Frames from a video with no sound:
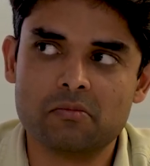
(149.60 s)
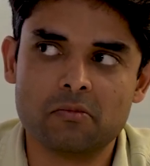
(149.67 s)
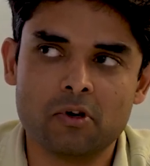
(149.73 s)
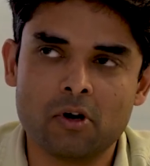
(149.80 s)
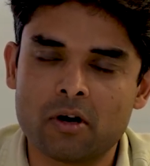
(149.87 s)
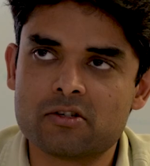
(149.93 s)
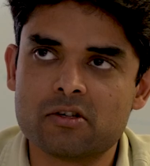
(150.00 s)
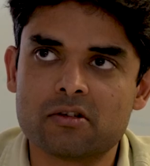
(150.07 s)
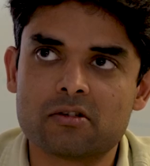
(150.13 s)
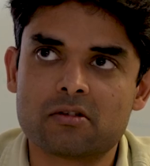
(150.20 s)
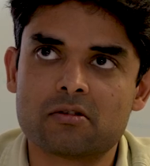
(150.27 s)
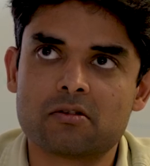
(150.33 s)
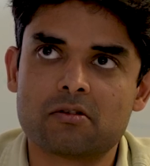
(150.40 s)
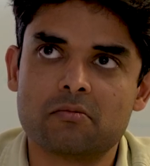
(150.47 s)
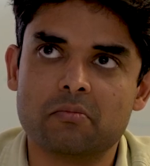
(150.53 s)
Not
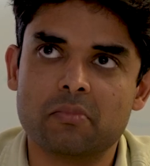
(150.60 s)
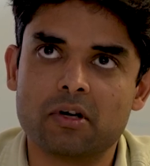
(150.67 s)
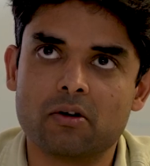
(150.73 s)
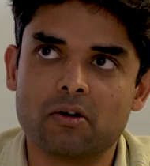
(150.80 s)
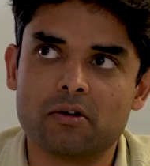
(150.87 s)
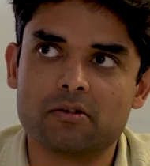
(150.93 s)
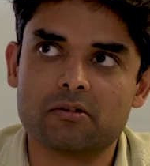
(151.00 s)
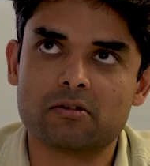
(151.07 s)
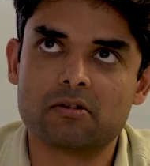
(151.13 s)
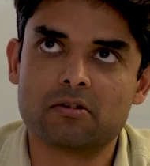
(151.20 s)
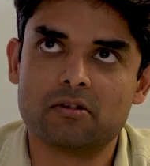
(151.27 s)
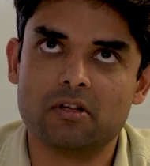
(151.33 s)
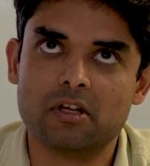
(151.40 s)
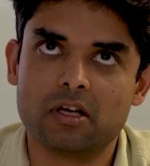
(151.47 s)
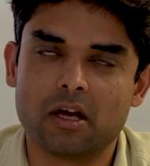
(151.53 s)
just
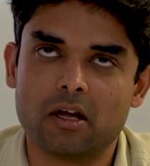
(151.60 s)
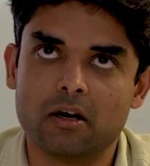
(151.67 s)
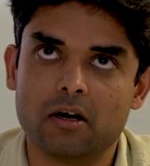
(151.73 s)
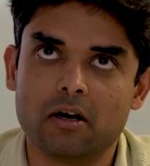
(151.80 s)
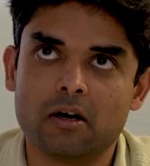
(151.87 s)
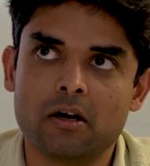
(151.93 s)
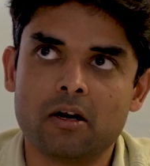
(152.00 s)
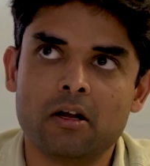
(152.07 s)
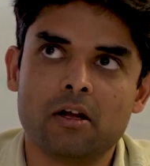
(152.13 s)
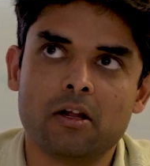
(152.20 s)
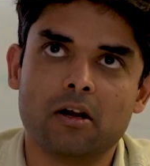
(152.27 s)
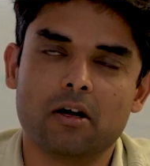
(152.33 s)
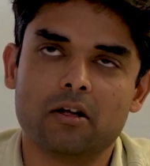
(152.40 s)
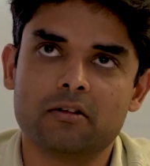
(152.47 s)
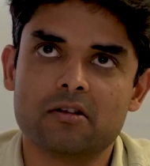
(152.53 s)
because they can
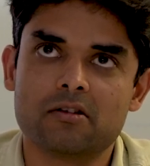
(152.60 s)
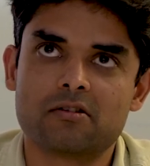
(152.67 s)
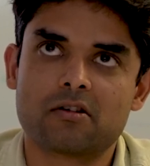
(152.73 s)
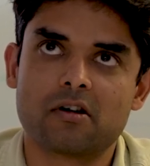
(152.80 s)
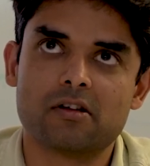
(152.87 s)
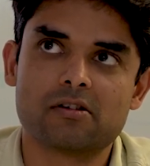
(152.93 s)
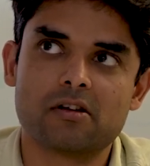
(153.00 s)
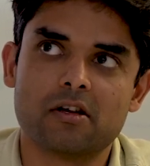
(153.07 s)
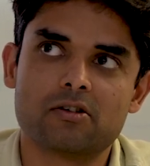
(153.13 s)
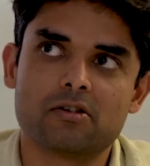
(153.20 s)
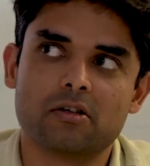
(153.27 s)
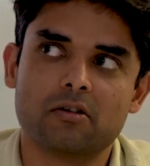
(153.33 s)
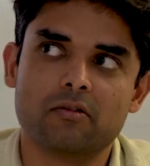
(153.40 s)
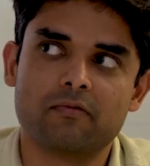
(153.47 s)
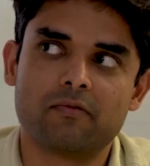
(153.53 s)
learn this
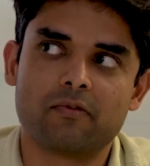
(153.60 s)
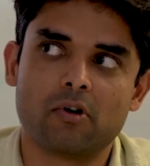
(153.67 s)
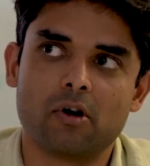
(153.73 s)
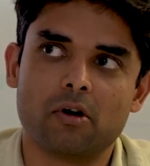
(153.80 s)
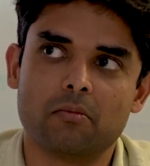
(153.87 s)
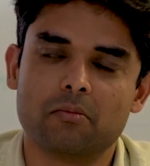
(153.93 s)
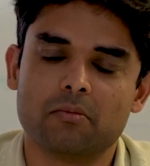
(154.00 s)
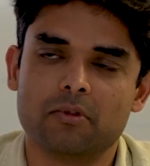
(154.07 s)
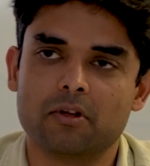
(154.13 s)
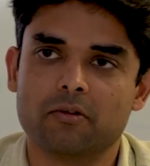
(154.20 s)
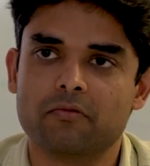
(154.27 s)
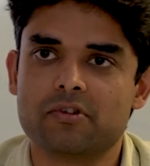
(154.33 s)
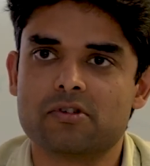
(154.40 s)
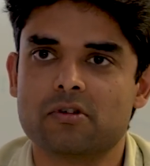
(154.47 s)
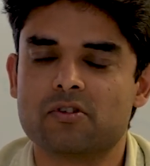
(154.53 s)
translation from the
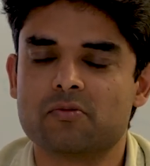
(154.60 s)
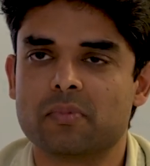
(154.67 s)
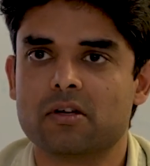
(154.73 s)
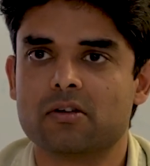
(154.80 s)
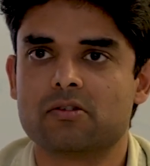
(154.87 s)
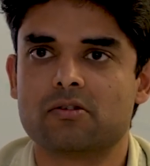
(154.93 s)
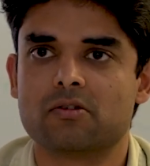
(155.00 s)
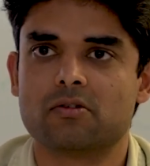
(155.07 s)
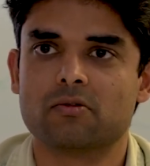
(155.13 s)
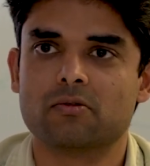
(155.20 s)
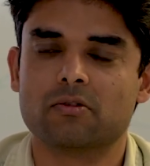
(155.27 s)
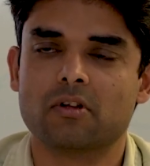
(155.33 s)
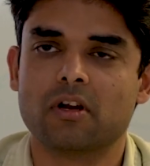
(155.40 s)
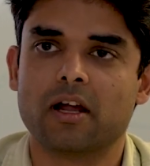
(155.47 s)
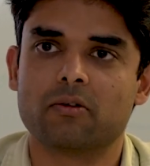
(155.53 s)
vision space
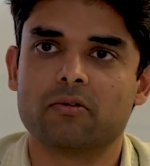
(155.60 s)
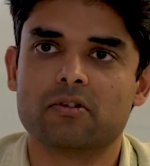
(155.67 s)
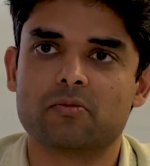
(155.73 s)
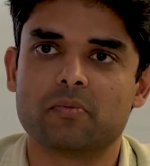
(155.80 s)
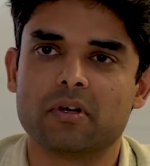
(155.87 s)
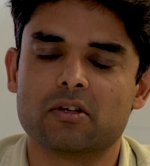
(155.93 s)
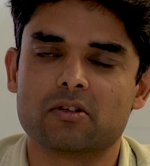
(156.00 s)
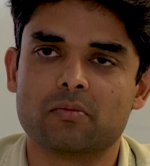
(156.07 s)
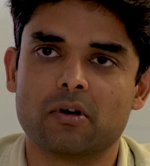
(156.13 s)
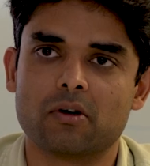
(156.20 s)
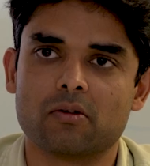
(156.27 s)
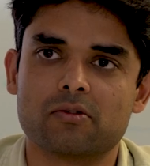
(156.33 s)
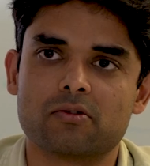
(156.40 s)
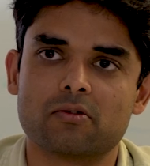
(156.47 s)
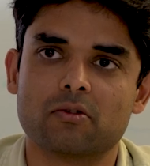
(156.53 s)
to the language space, but
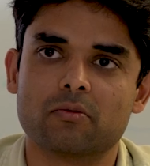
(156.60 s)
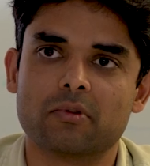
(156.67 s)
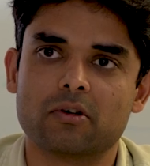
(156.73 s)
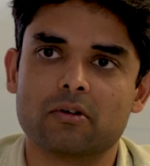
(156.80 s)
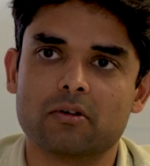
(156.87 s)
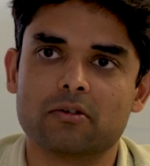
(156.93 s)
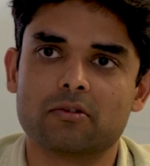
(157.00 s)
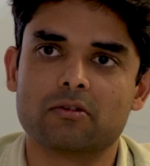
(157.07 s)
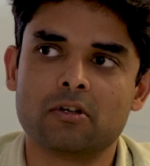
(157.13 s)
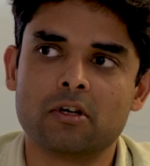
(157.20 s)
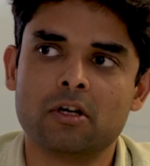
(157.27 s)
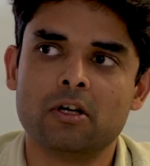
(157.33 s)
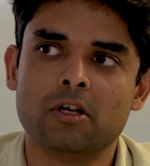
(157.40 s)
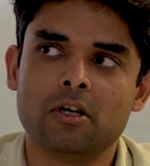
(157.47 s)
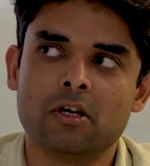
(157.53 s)
also because
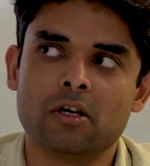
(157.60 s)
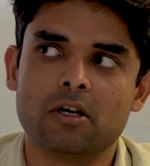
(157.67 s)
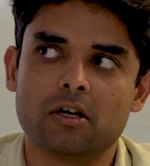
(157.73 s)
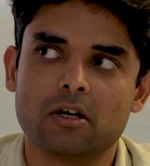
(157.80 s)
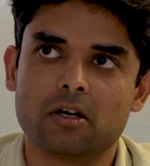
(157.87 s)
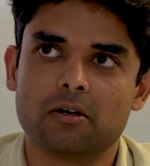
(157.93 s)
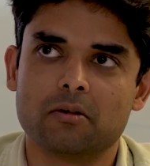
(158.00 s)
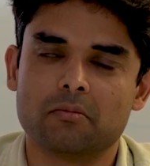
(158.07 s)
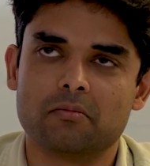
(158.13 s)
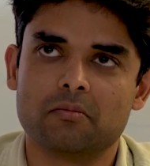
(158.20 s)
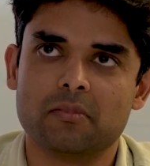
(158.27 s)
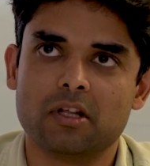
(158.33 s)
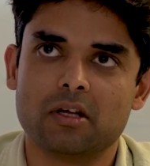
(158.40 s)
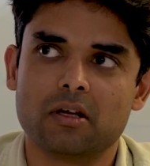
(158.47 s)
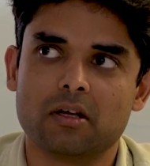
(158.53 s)

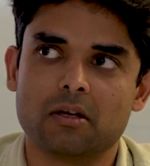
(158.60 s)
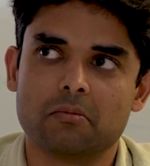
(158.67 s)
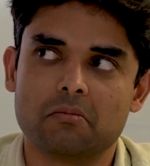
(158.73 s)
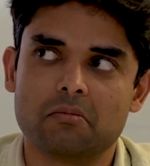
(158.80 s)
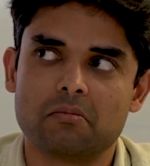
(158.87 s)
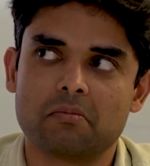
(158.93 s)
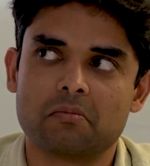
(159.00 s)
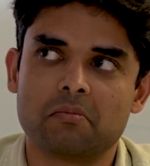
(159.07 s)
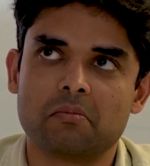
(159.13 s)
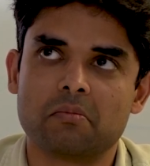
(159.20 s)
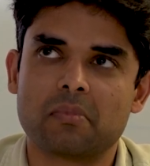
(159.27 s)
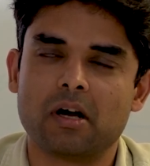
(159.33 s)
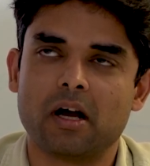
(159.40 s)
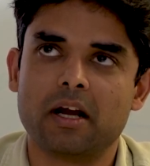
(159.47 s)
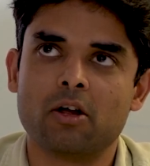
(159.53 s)
they
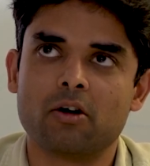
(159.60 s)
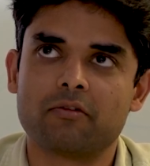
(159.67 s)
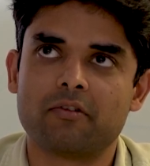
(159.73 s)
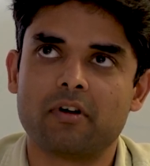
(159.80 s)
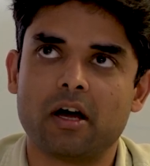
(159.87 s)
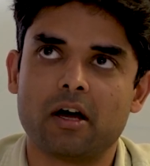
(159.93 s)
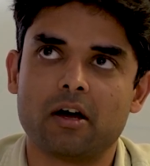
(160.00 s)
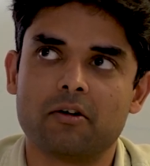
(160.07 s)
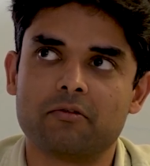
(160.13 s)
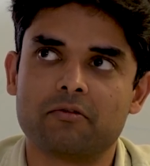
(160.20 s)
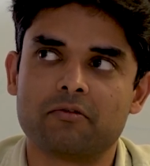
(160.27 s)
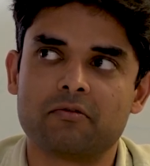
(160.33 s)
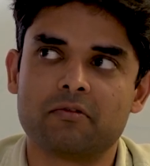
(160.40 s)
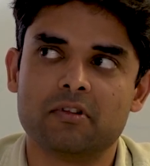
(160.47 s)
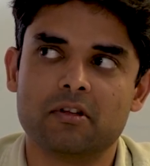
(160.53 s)
kind of have
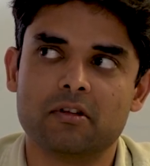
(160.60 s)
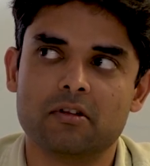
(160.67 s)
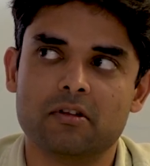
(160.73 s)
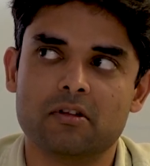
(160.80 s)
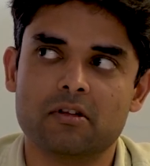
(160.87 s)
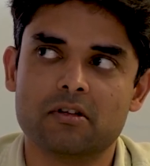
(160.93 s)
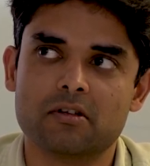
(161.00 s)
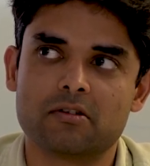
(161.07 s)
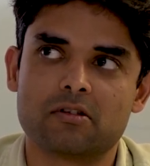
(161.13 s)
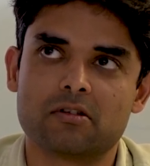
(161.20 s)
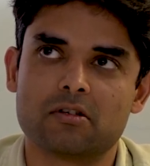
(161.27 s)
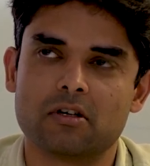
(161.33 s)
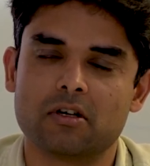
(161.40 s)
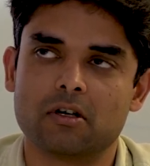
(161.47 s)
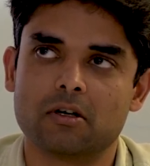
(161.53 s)
this